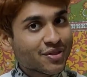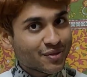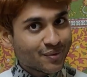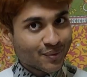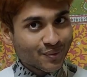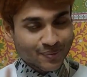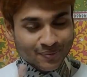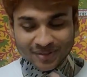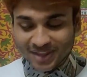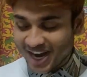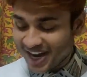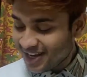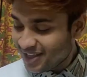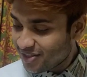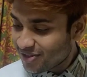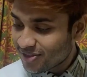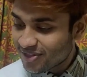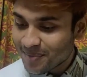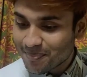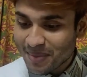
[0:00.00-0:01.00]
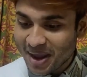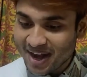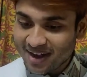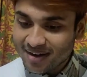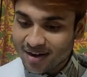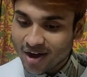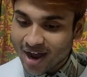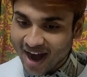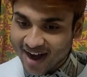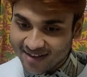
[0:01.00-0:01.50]
So that is the
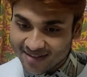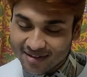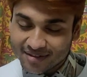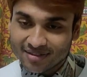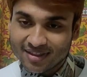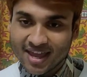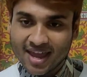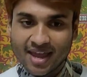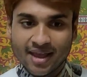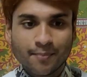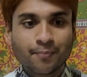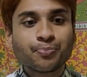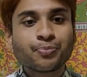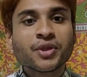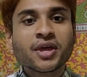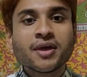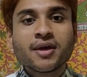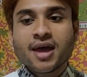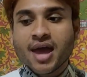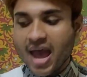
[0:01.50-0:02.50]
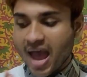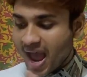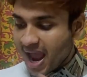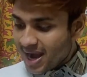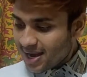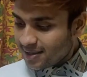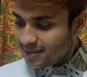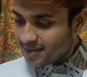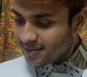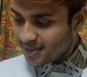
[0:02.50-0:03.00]
main another thing.
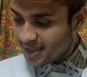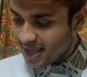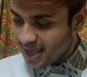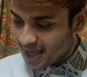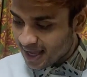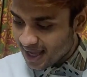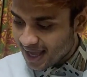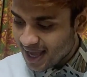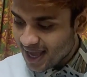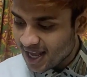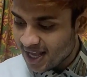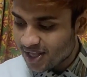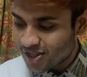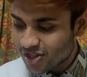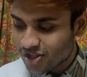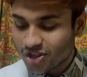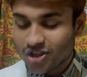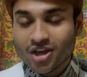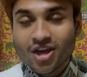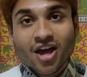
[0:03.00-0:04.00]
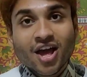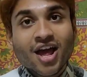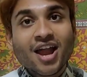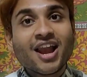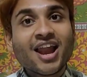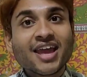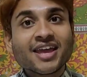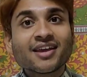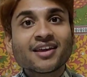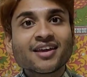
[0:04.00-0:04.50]
Another thing is
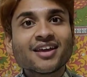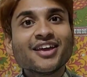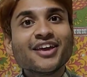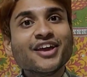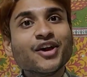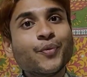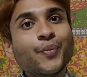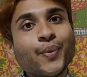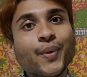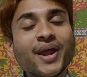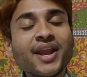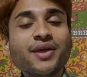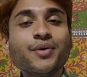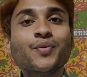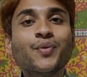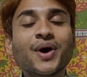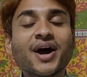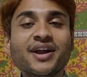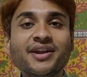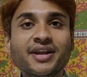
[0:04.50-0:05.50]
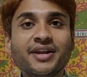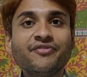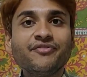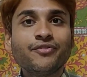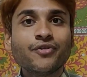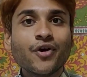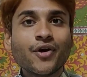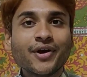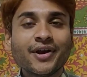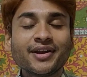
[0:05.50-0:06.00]
like when you are in
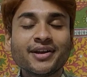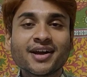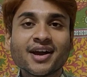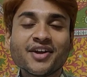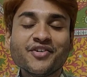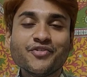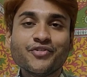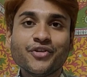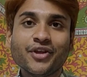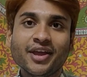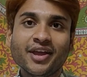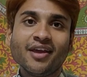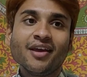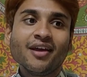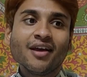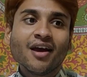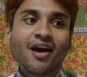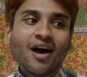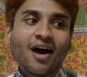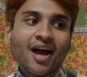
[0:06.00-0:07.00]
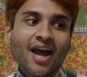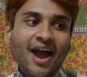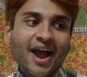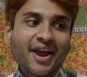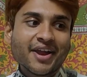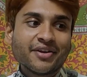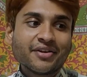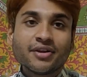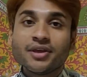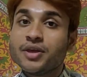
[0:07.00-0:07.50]
foreign country
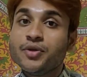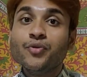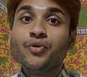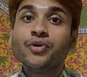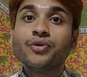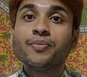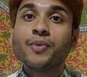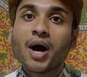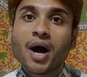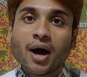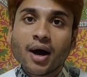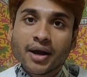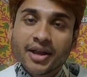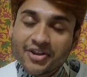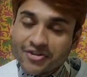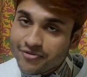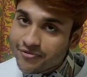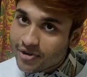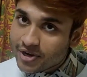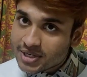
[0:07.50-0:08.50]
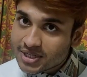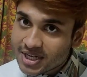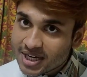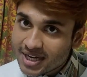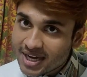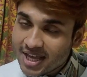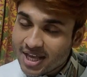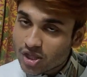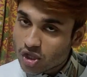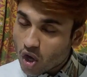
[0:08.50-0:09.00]
and your
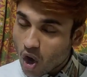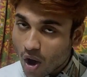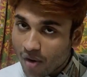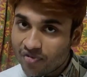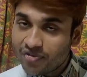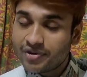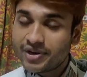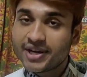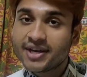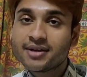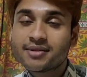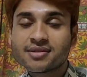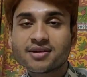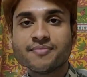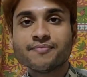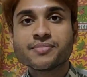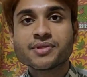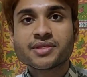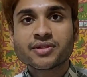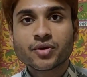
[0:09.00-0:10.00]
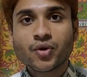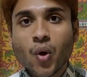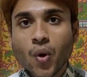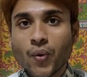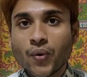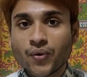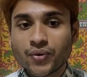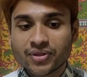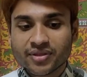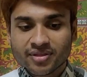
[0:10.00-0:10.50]
university is offering some
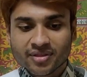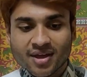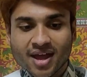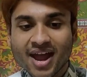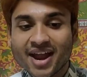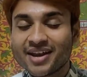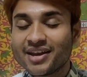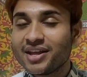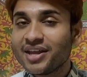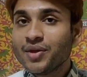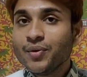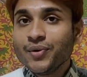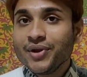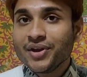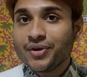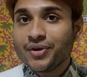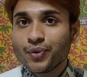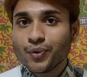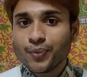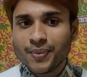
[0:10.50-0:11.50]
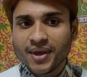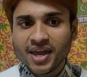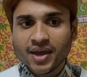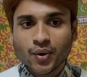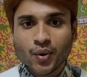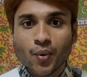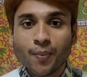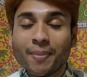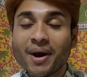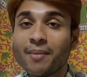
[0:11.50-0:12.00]
course and you to be
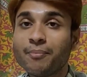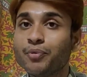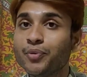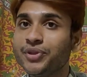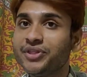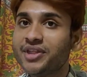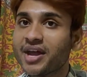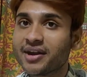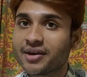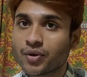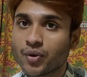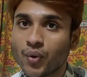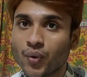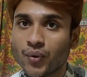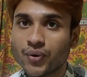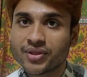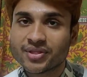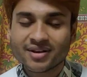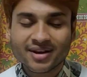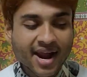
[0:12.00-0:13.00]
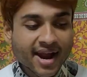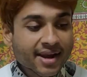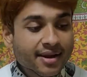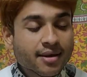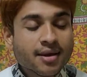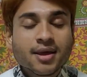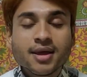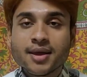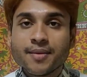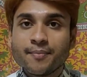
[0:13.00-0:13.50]
cope up with that course, right?
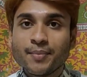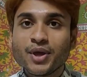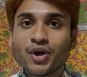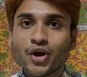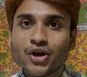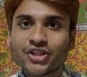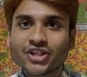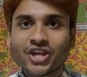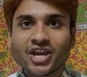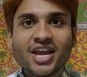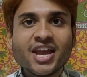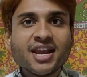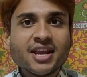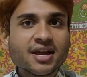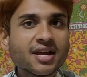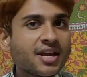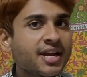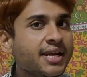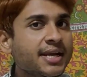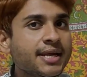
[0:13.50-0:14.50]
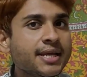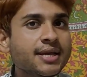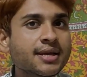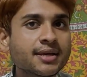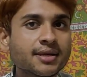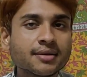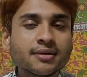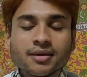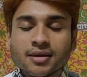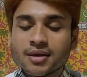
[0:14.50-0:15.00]
Because in
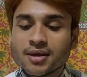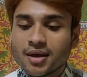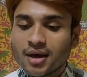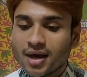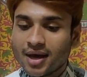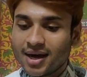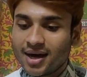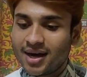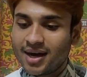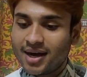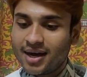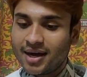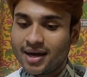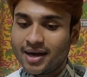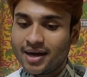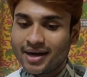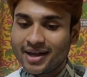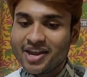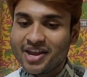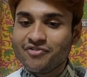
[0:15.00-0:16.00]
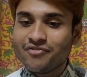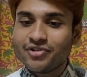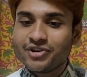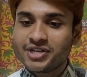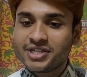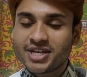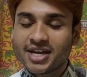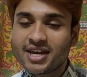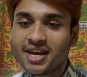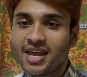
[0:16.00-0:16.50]
Indian
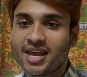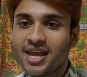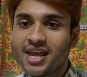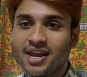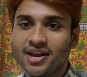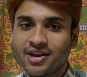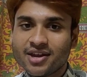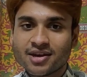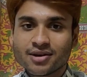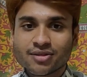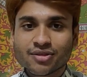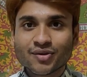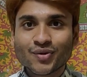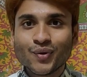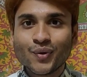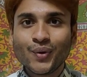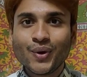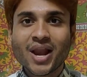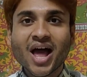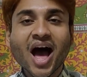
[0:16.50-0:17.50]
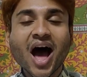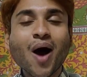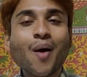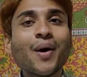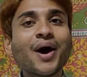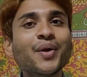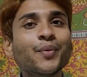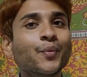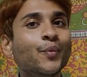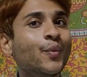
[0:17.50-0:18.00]
university, Indian school,
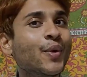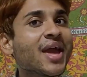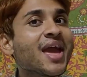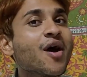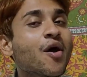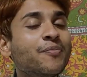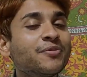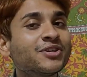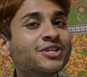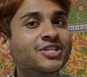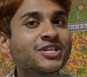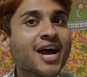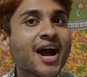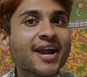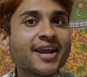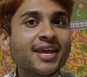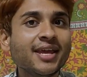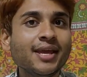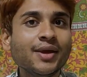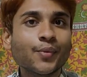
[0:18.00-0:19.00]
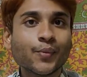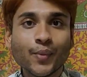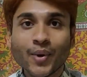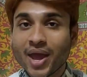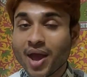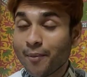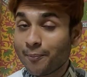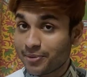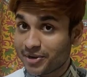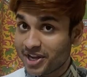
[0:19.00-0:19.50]
our way of study,
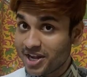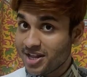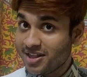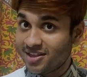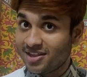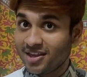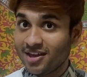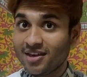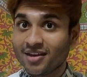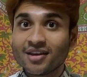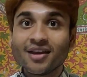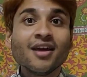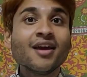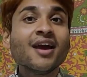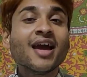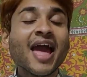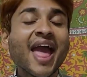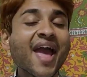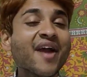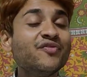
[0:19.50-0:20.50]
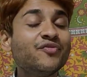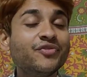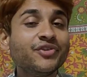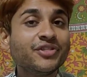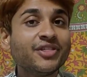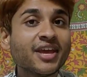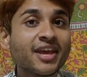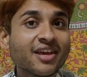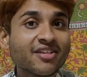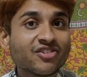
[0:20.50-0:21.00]
way of teaching,
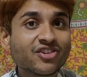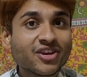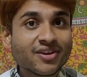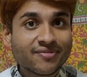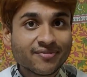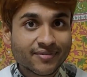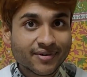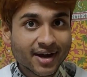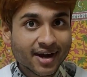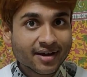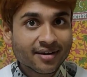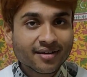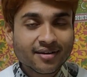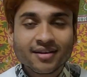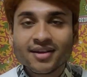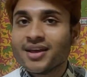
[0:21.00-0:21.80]
everything is different.